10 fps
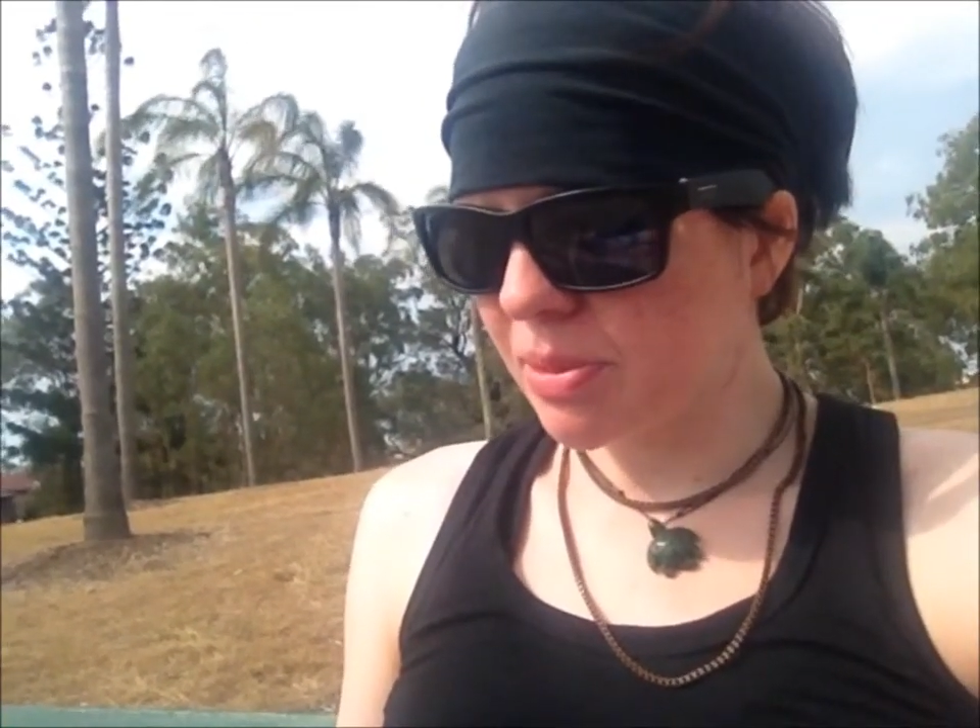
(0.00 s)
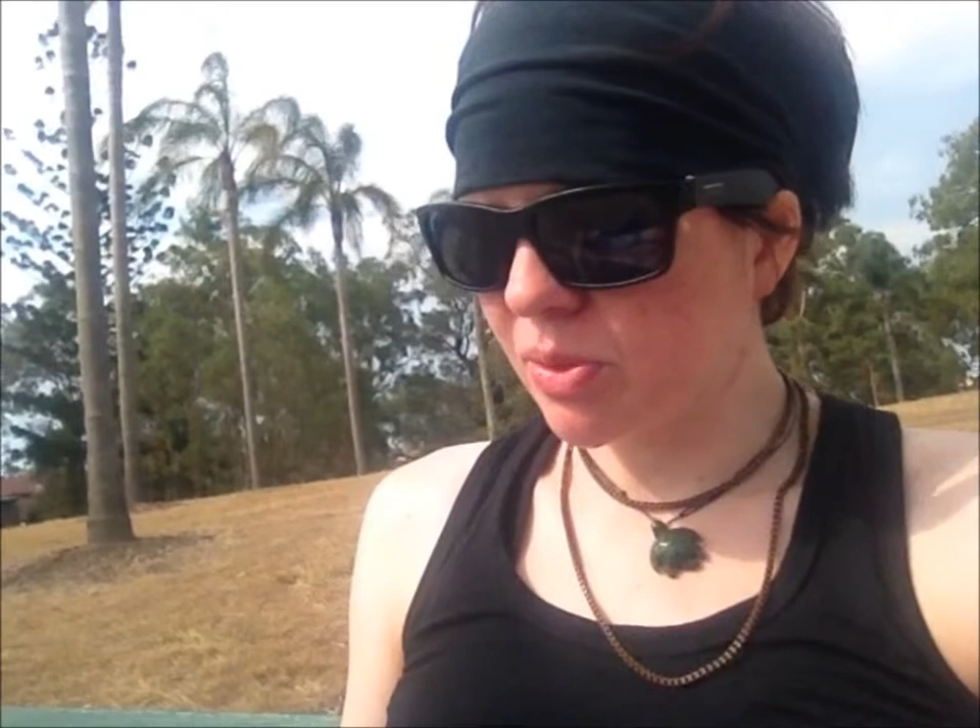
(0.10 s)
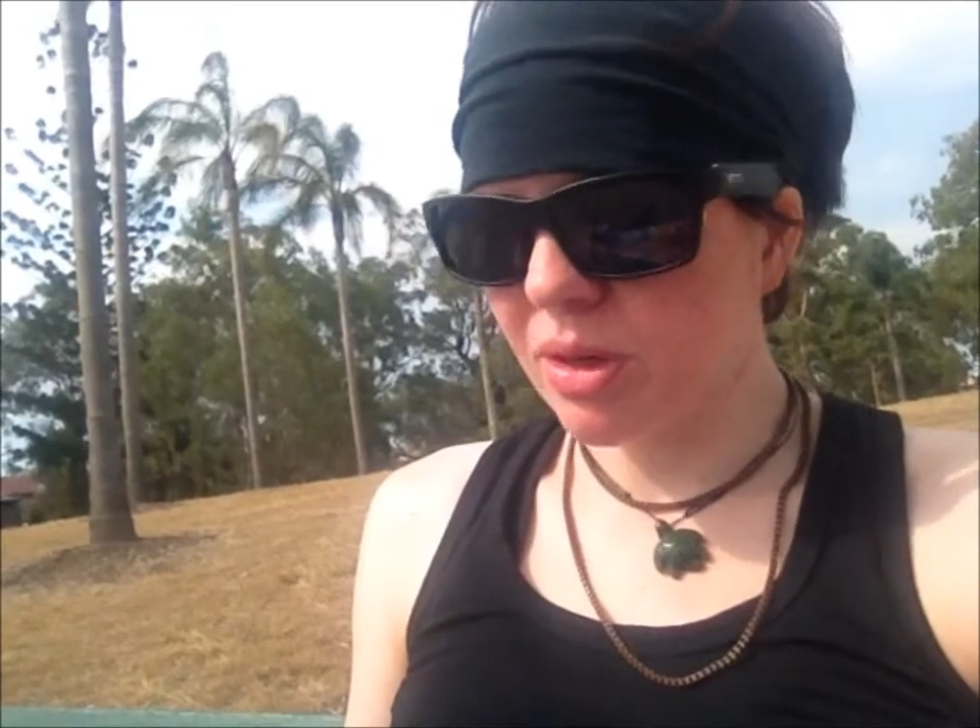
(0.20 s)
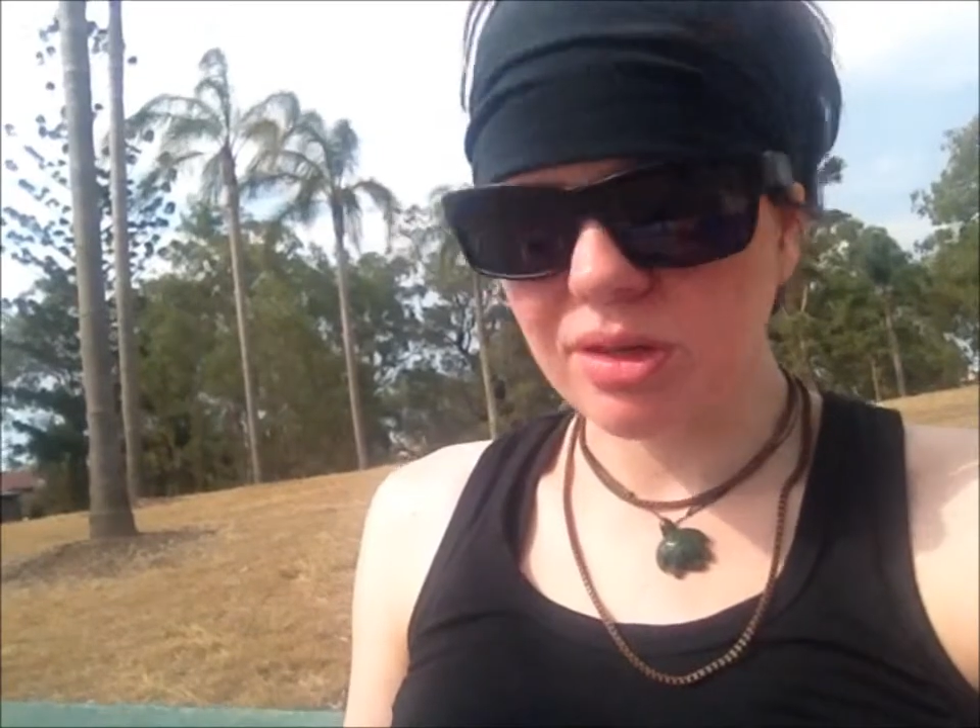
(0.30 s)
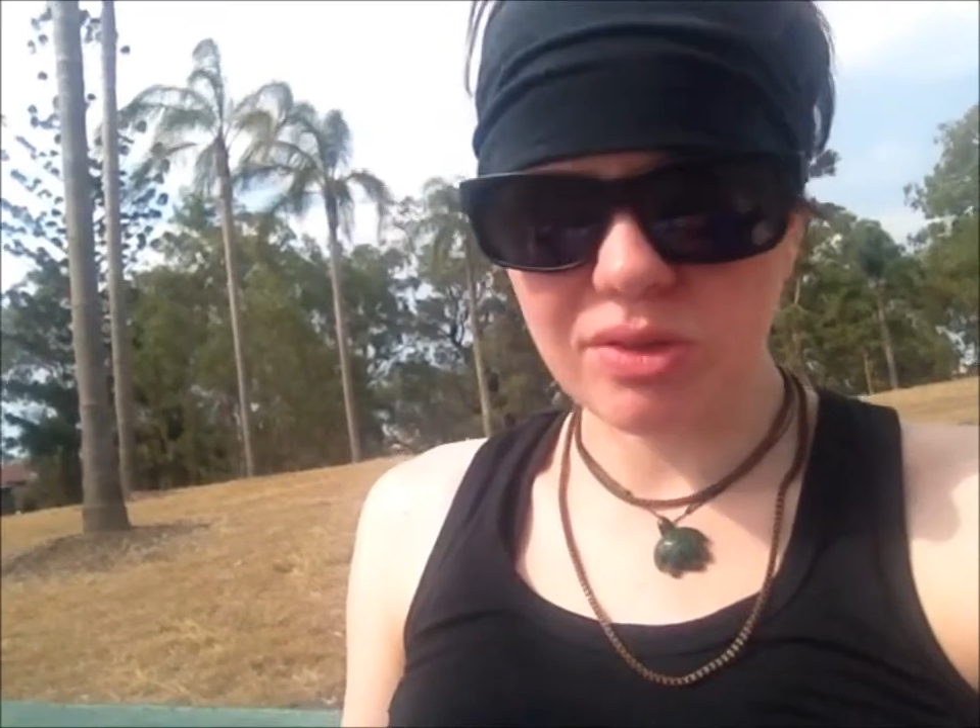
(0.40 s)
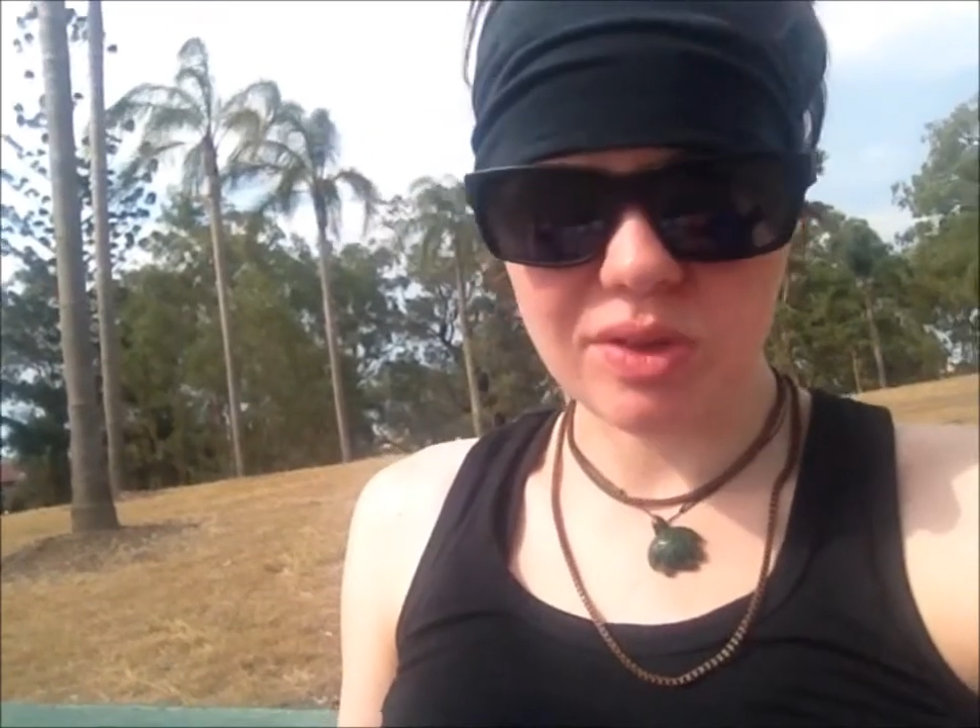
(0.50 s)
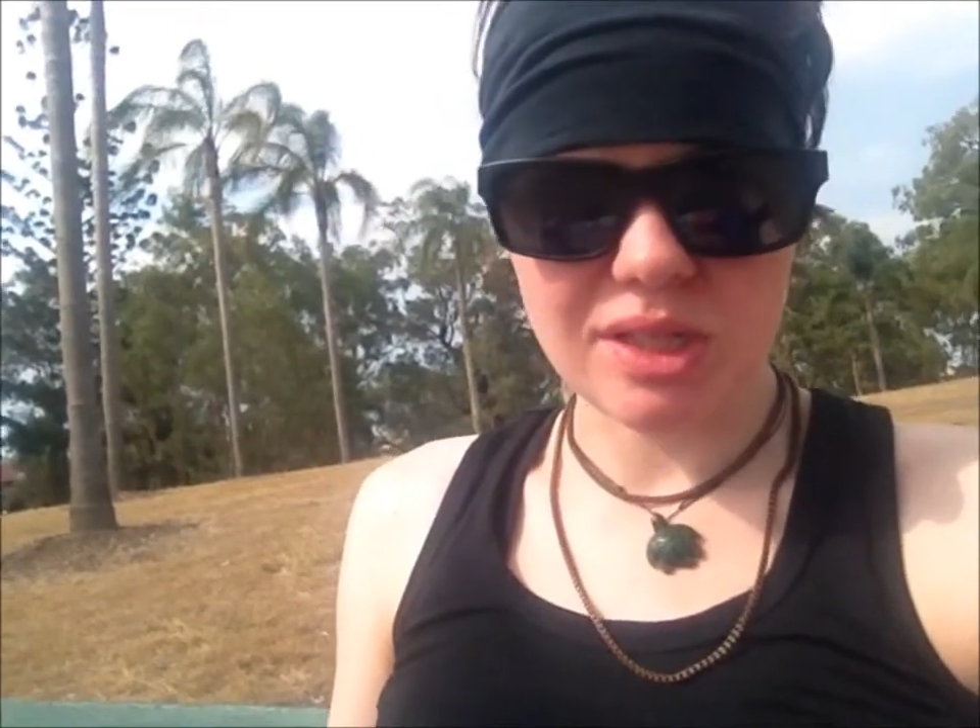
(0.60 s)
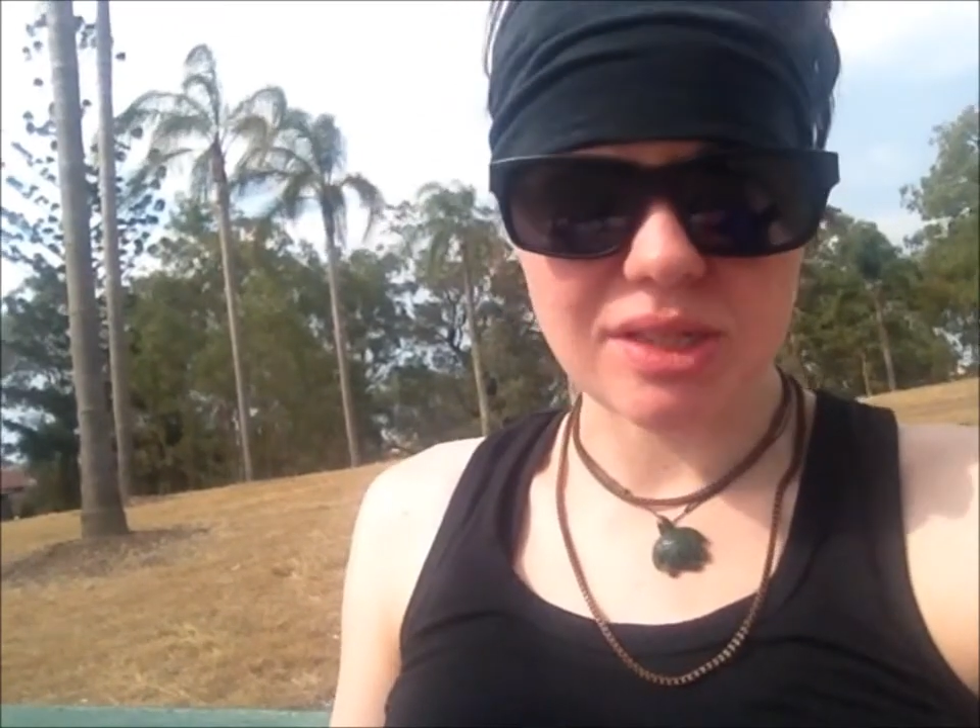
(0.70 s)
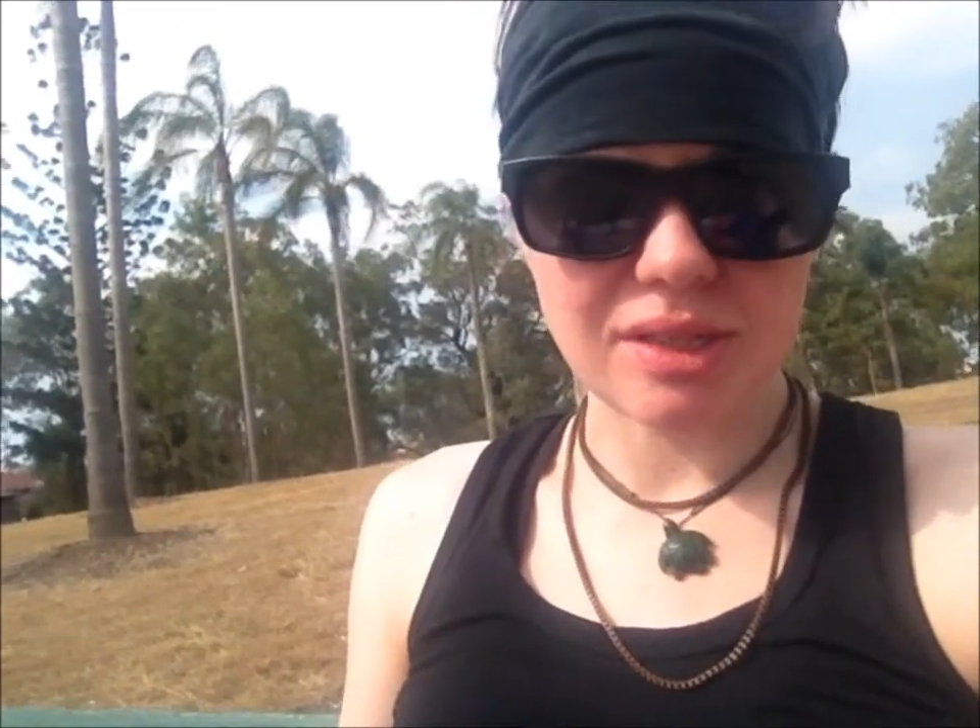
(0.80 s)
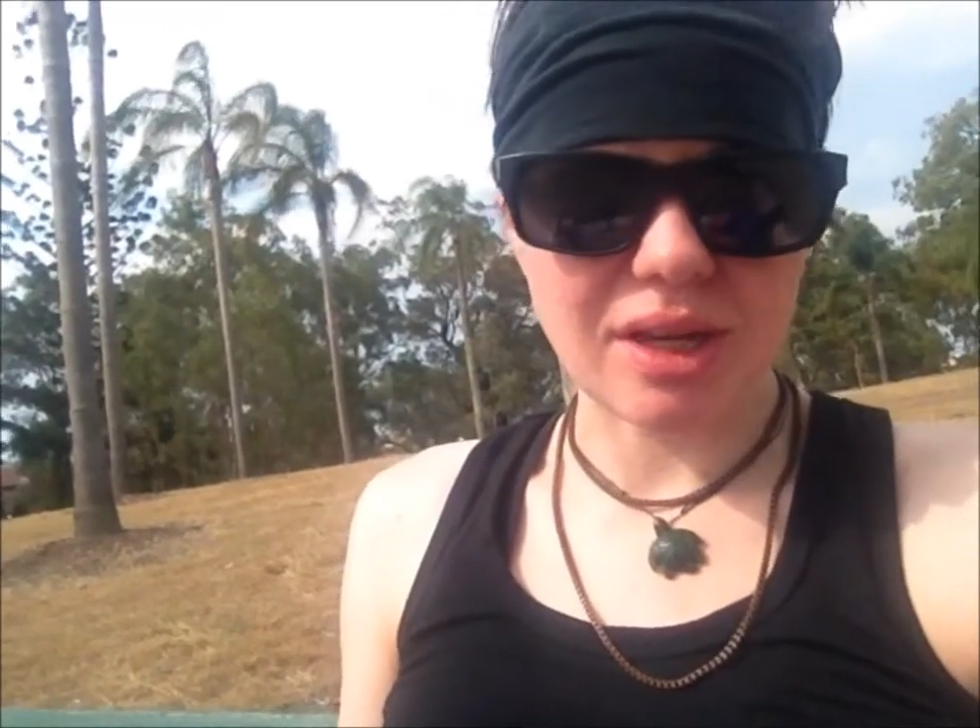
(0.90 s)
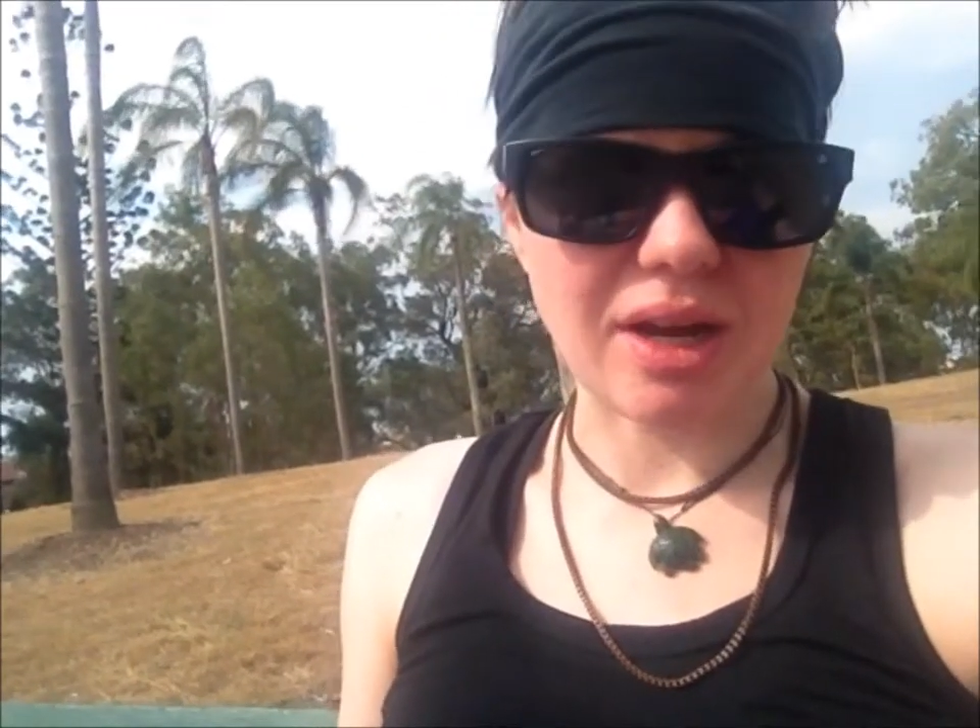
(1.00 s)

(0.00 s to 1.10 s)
but one of the risks